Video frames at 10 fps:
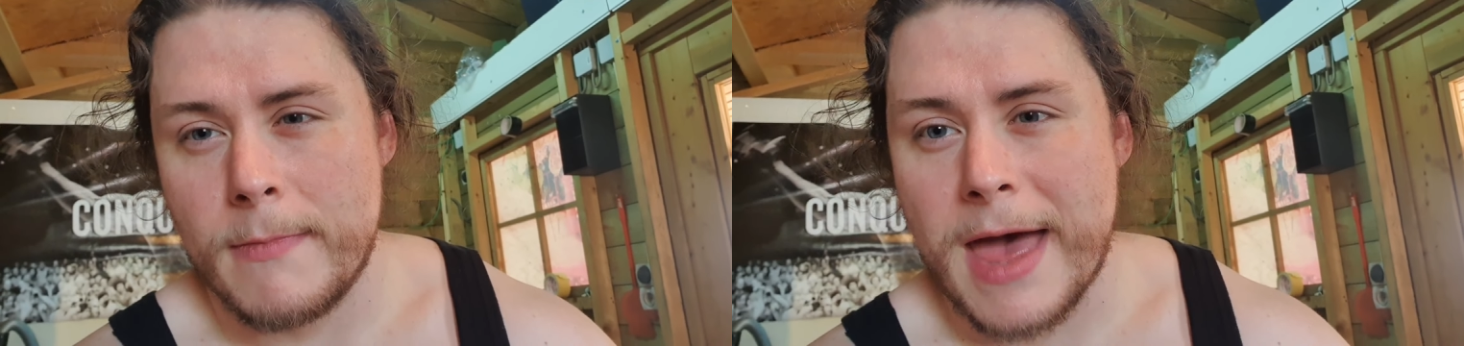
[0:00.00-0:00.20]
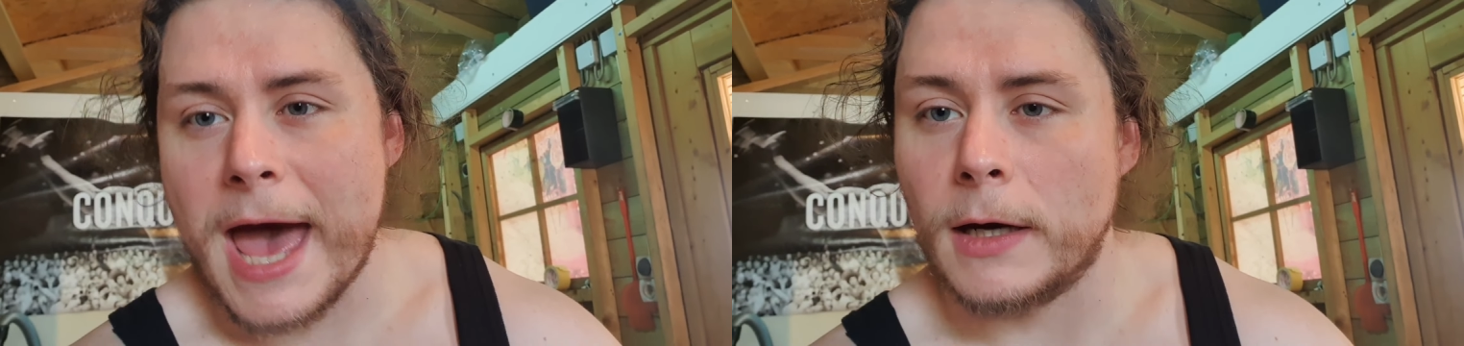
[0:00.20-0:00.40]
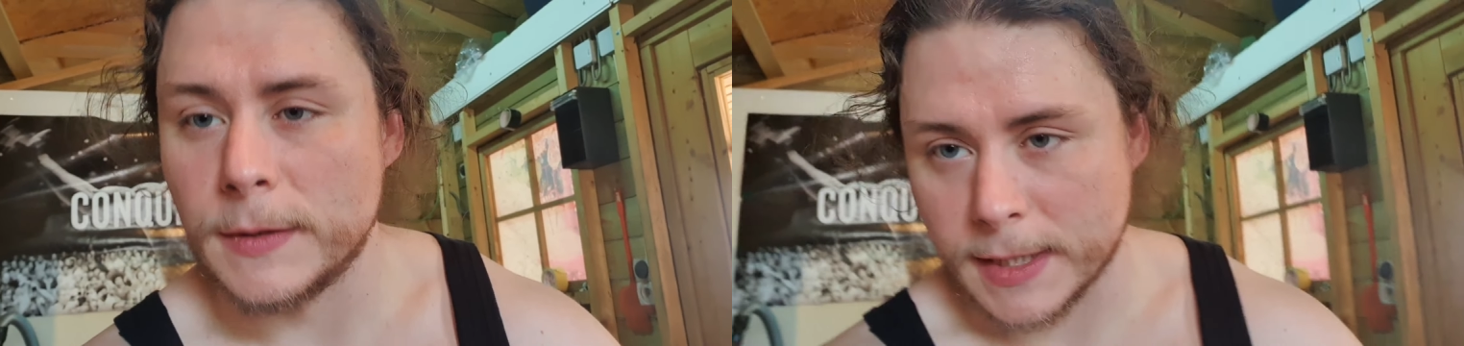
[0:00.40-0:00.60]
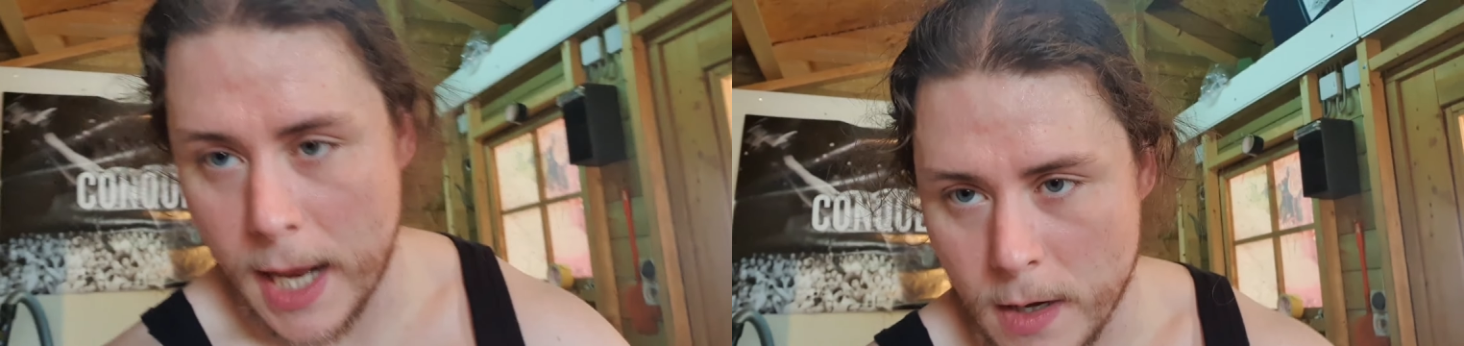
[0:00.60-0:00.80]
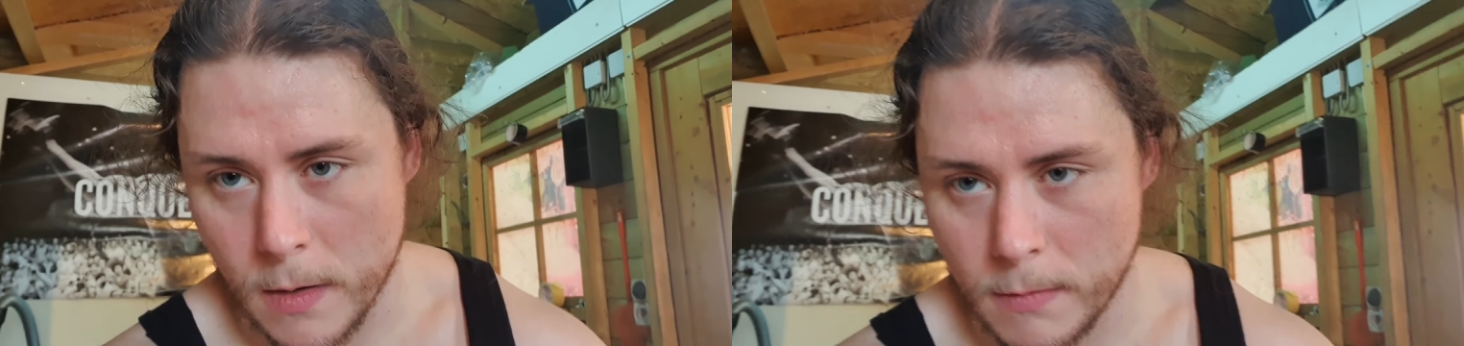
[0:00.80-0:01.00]
health
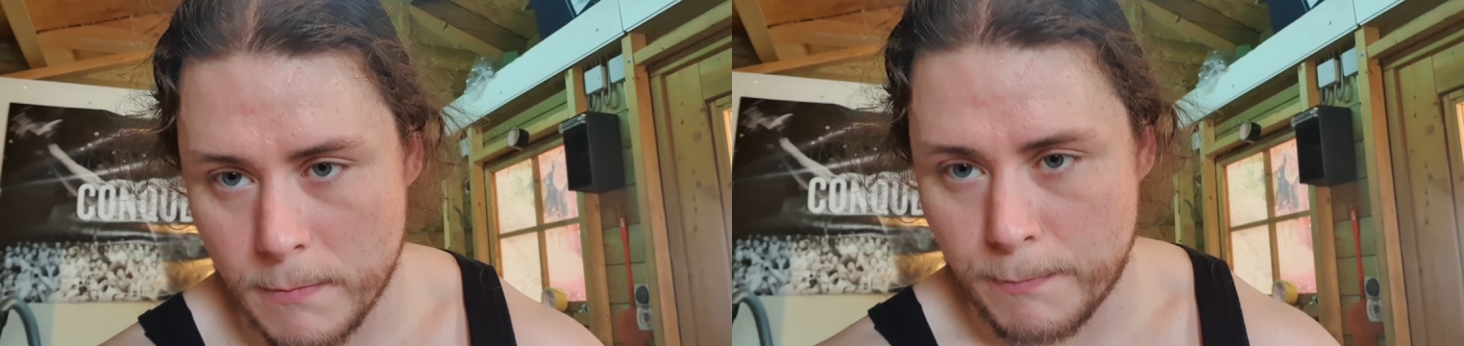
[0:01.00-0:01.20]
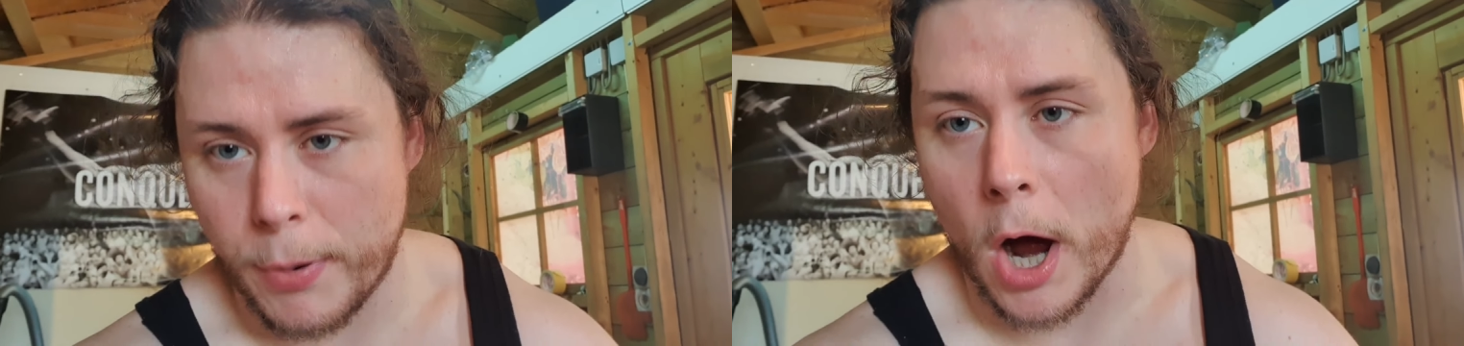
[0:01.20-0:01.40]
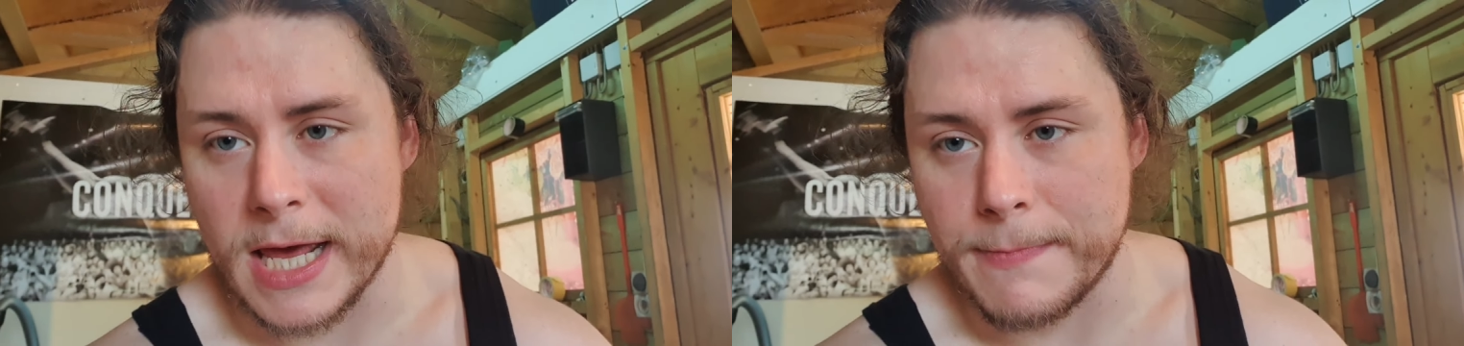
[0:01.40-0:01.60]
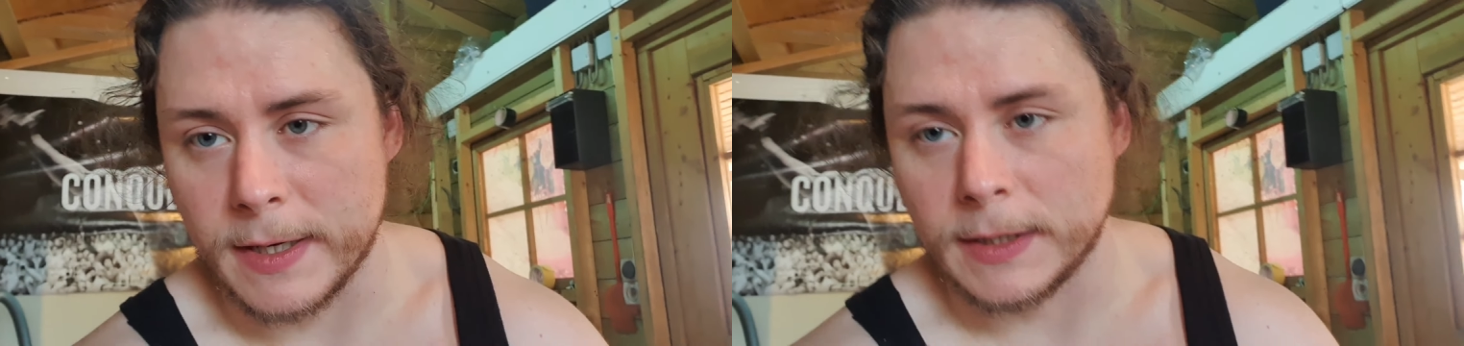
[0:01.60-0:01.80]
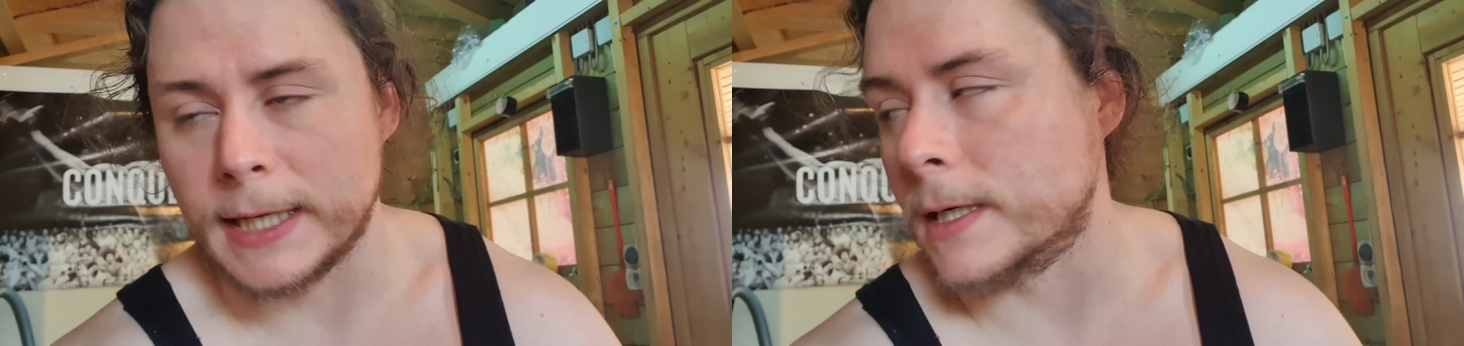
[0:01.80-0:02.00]
and
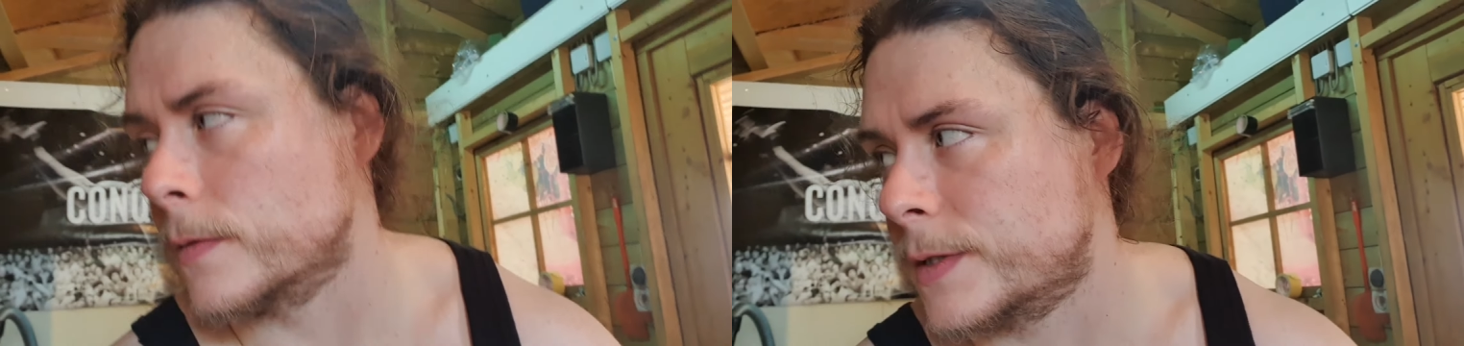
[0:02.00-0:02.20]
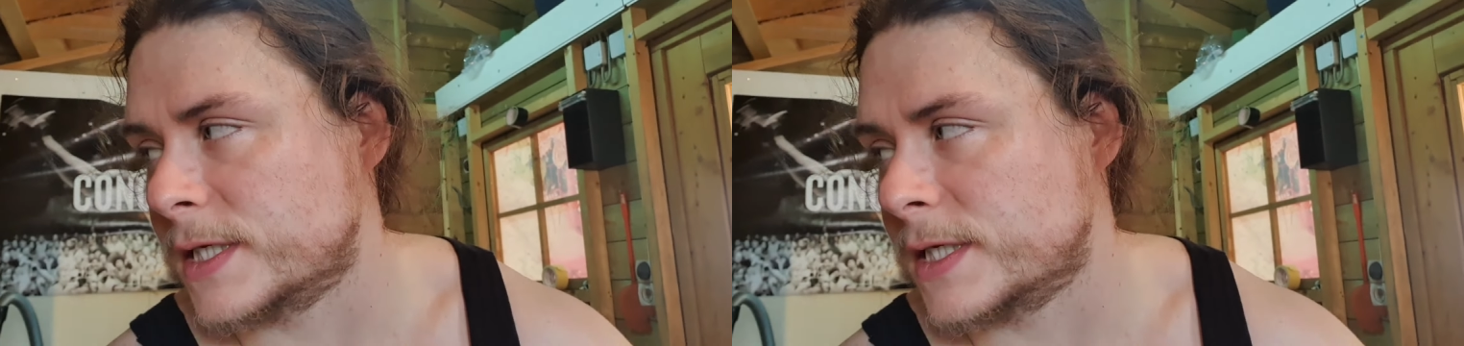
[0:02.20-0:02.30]
bodybuilding